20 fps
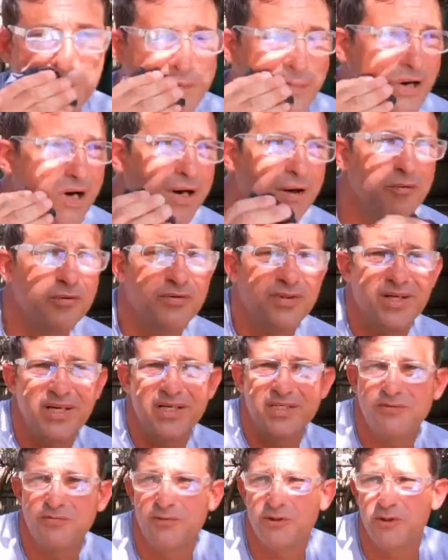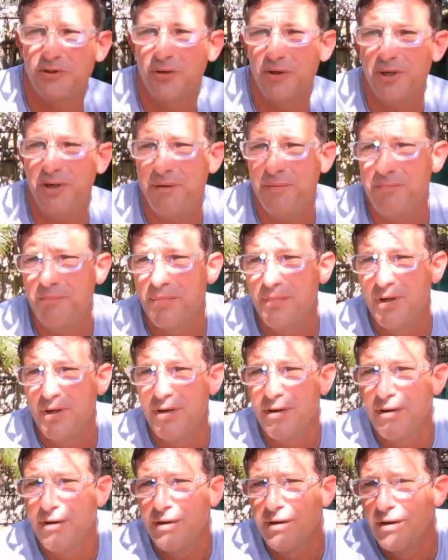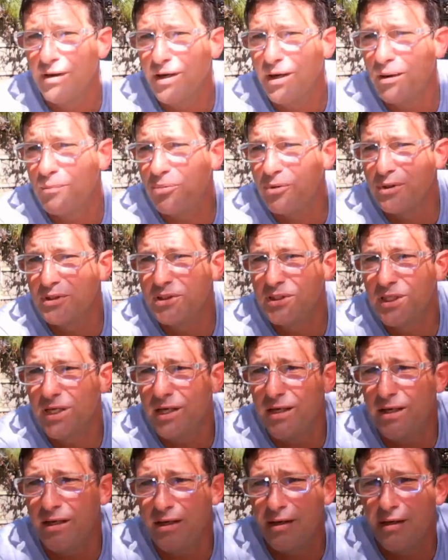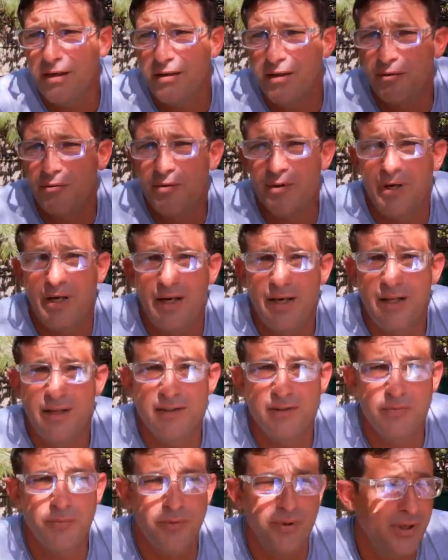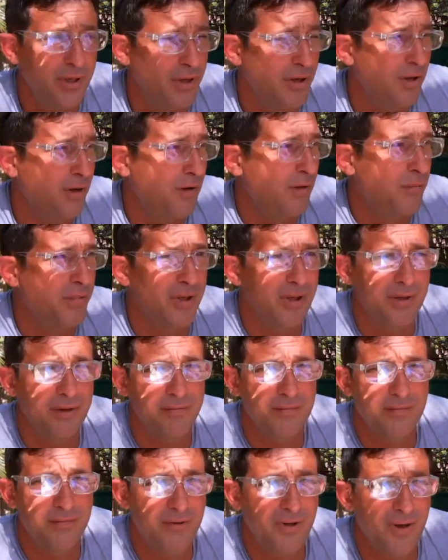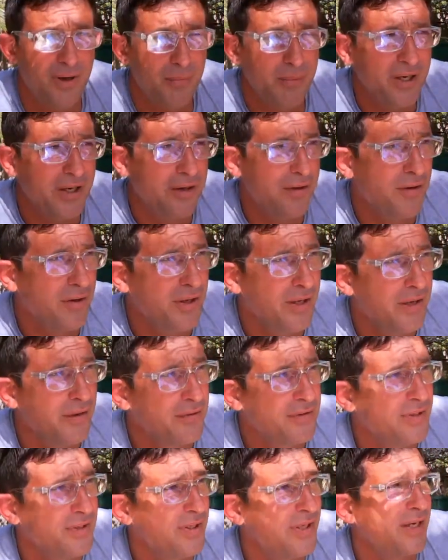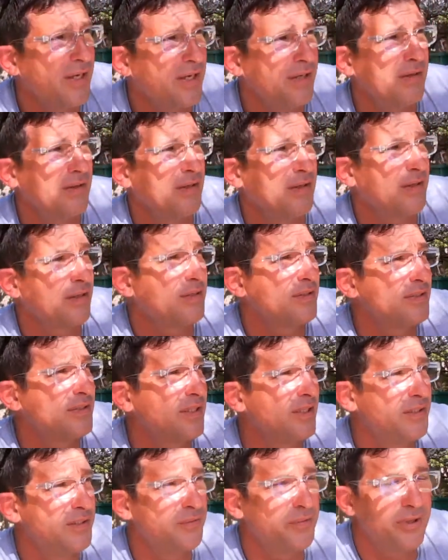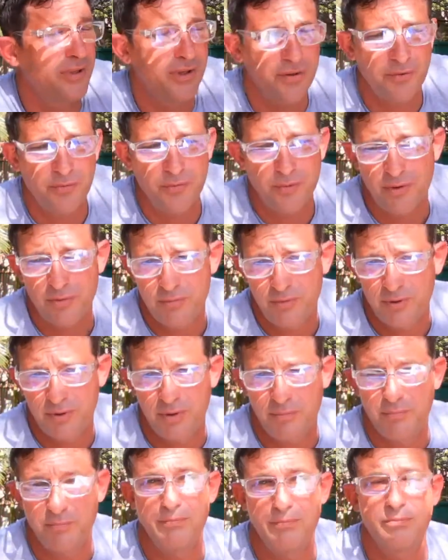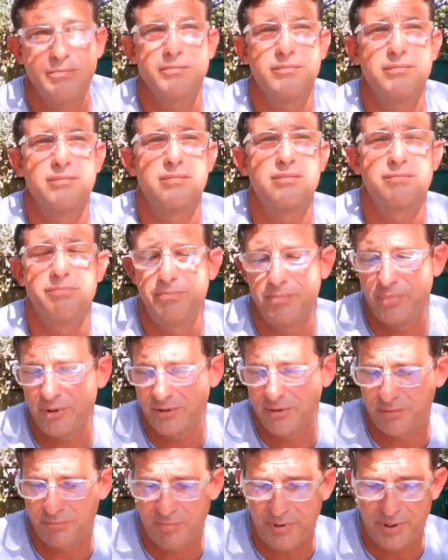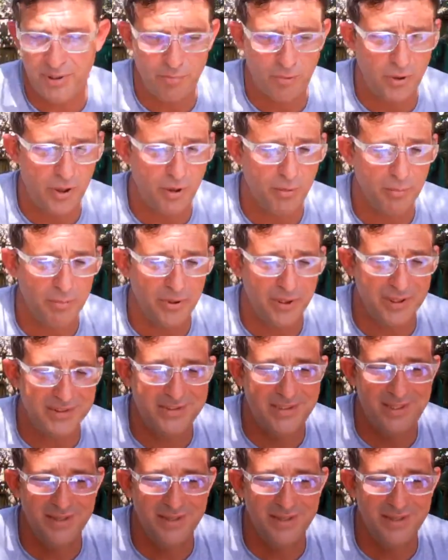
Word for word: All right. Well, thanks for joining. I appreciate it. I think we're going to end this one here. I'm going to log back on later tonight. Like I said, do another one. We're going to build some paper airplanes.